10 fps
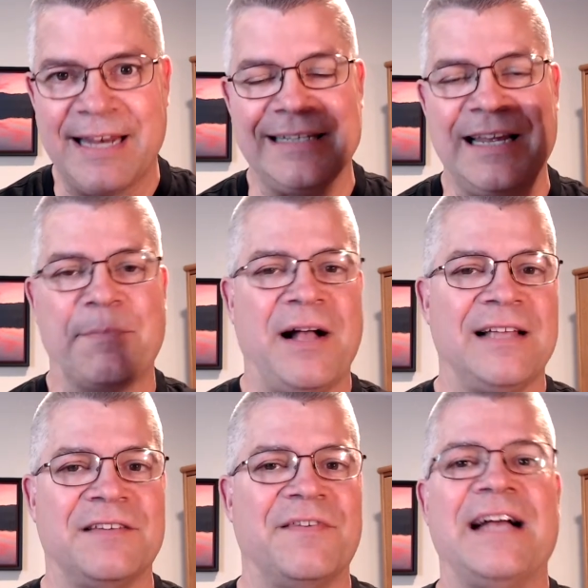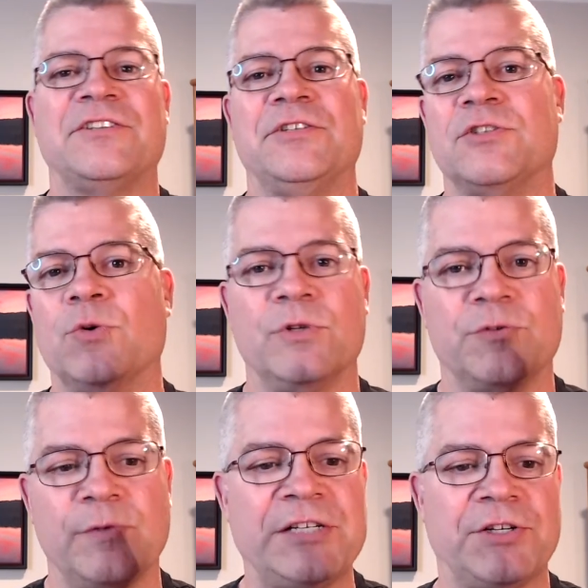and take positive actions
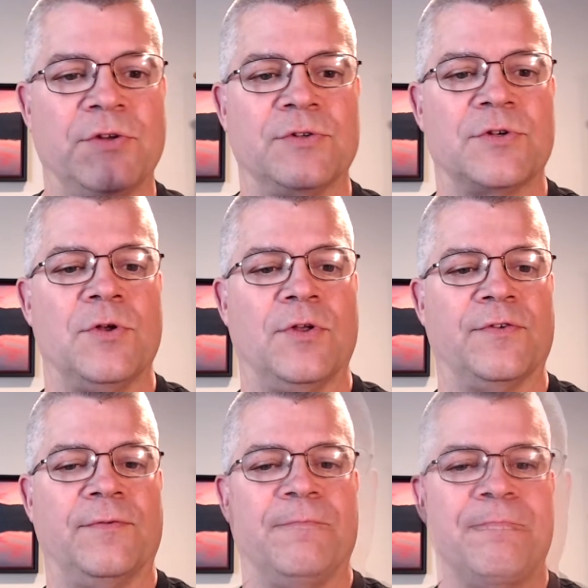towards reaching those goals.